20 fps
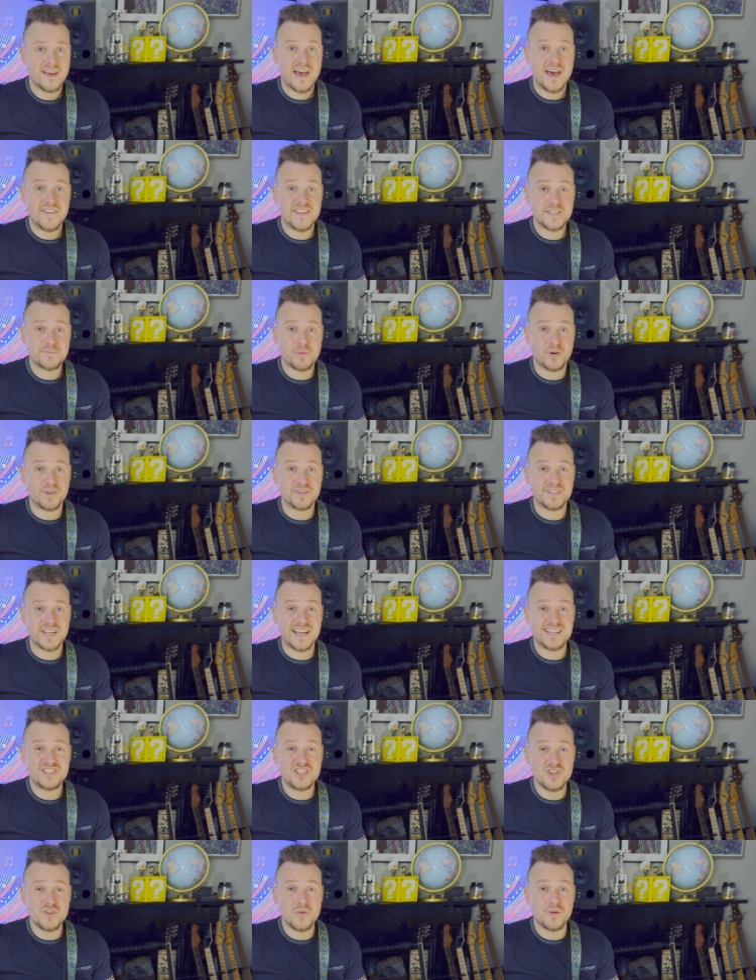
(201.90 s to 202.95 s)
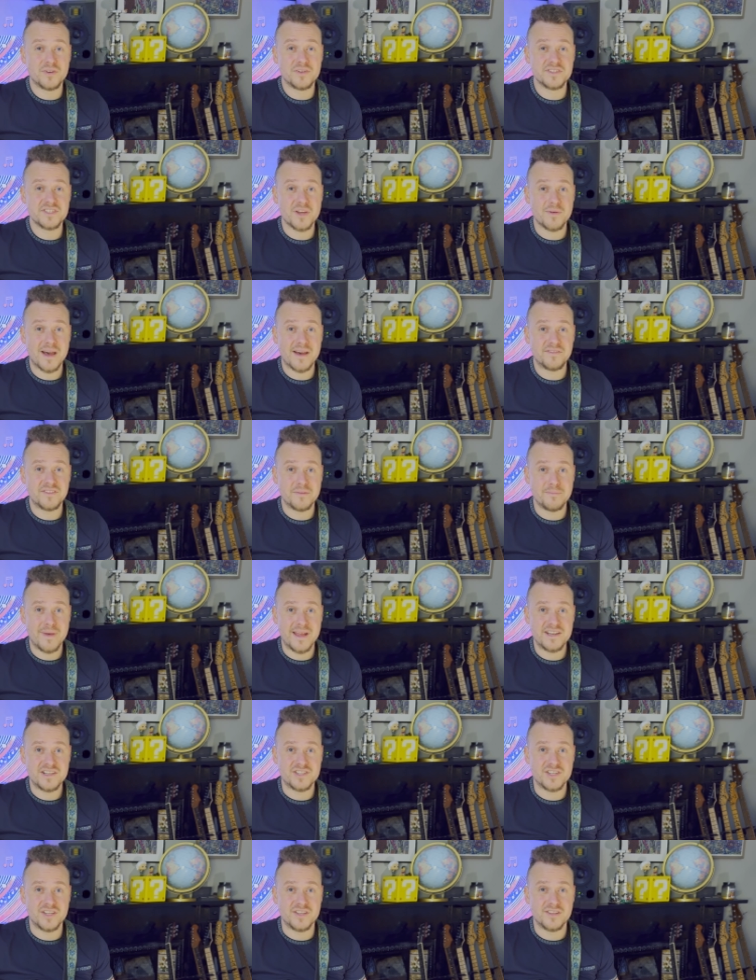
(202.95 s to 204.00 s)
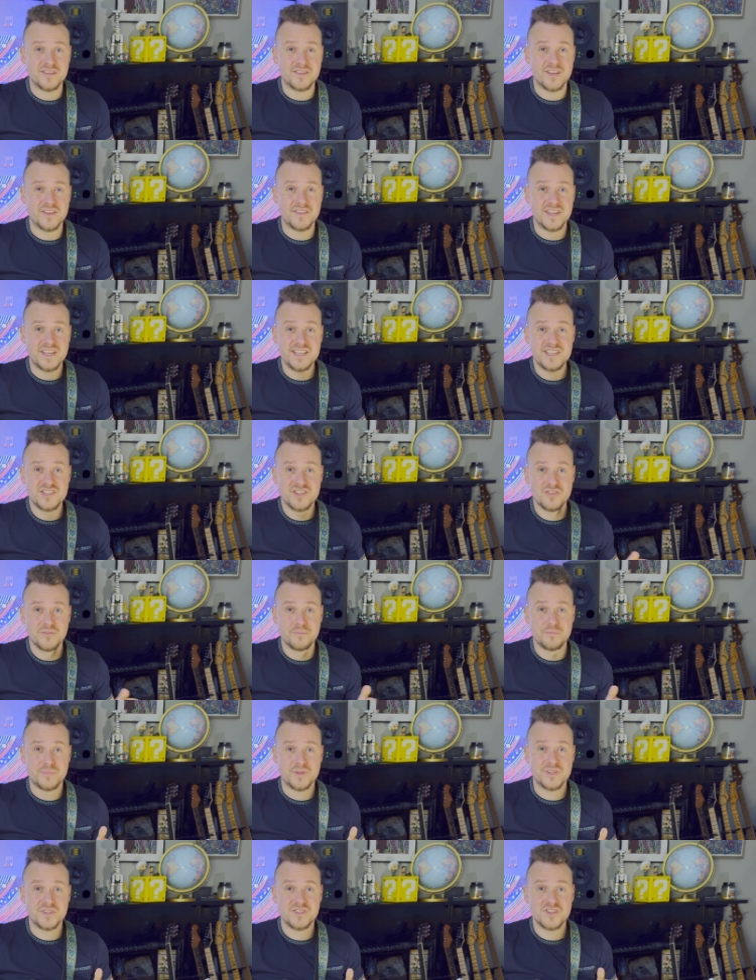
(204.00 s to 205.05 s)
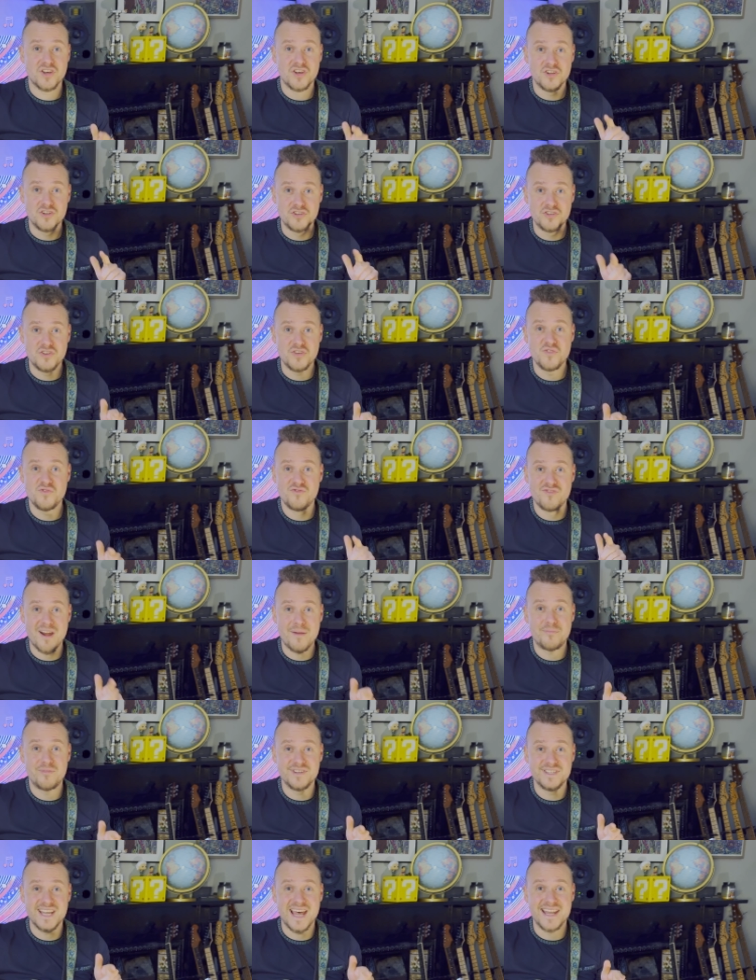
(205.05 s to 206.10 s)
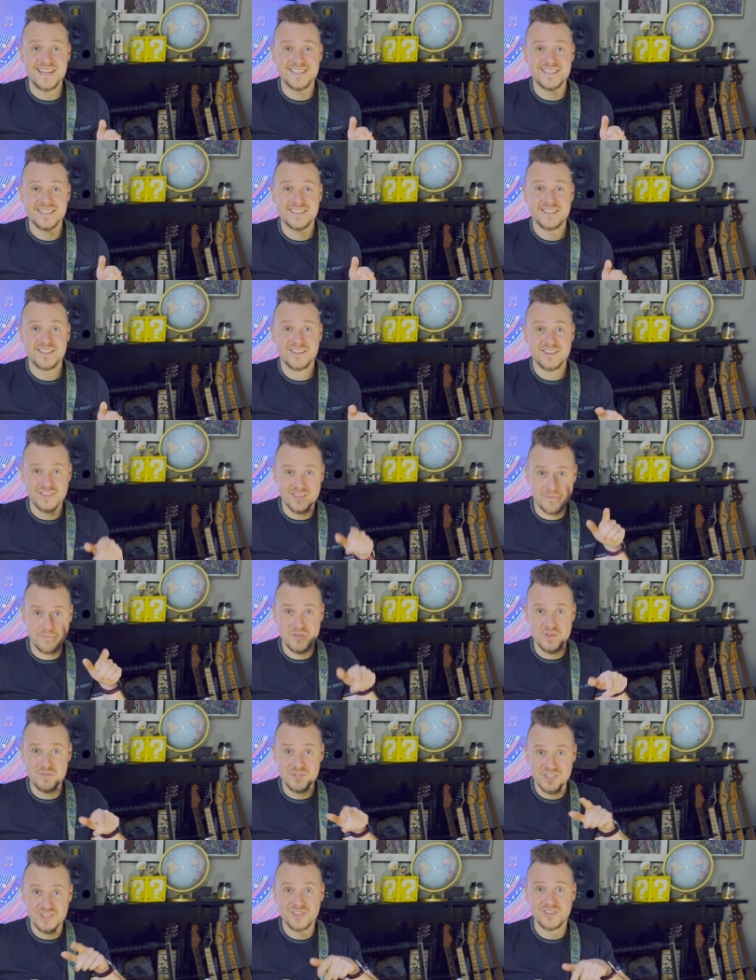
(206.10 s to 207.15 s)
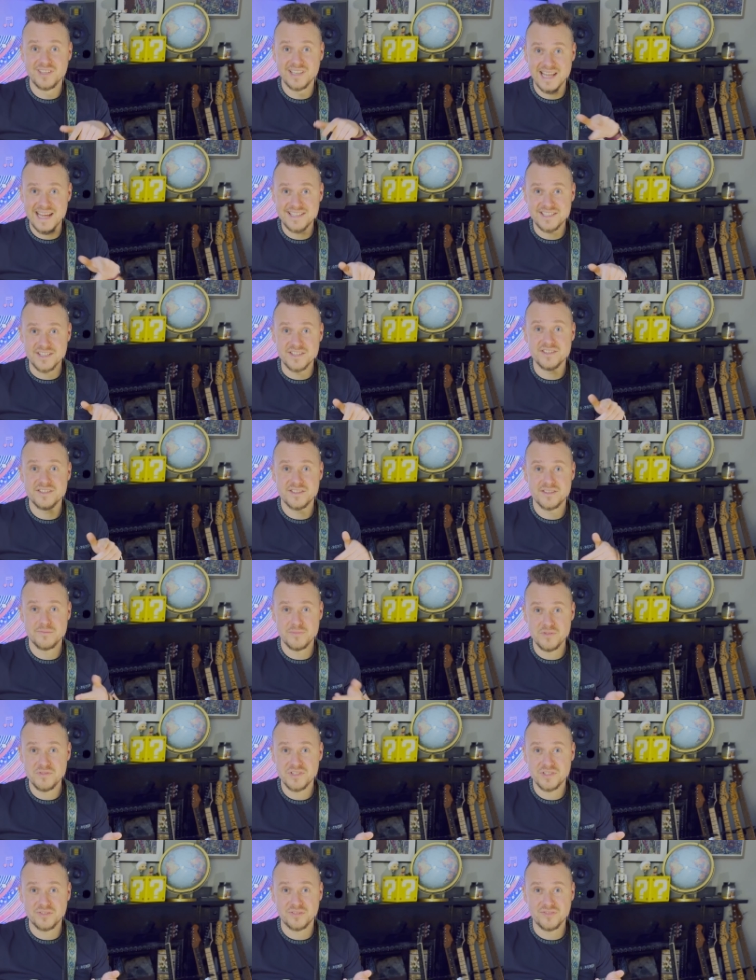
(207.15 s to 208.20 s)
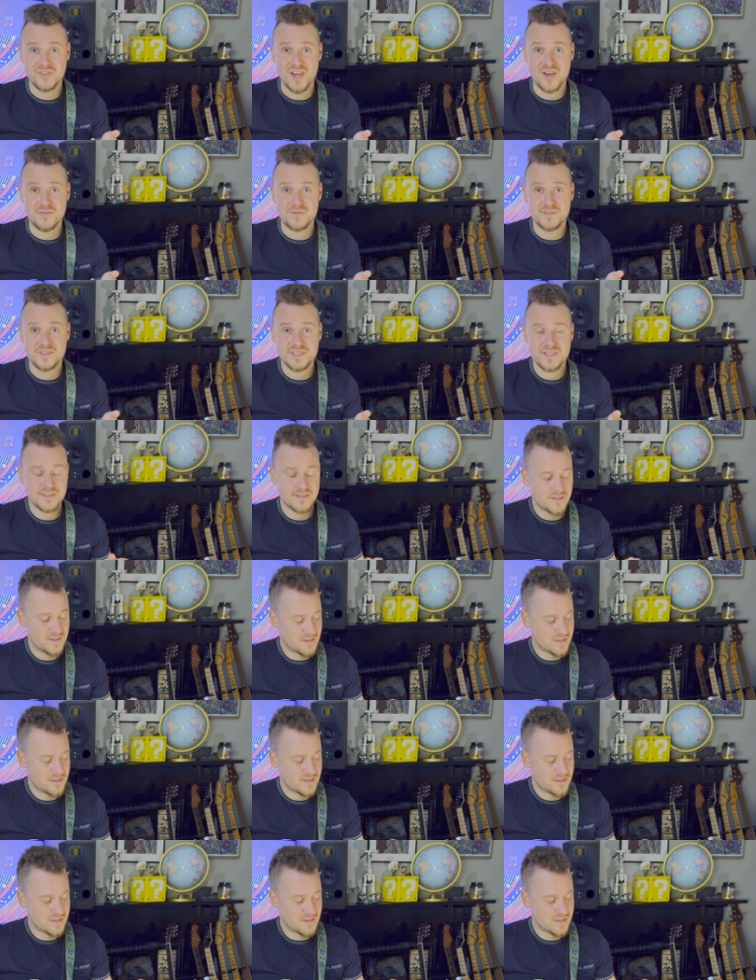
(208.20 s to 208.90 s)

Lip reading: At this point, I do also have to mention that these numbers do represent the musical letters, the musical notes.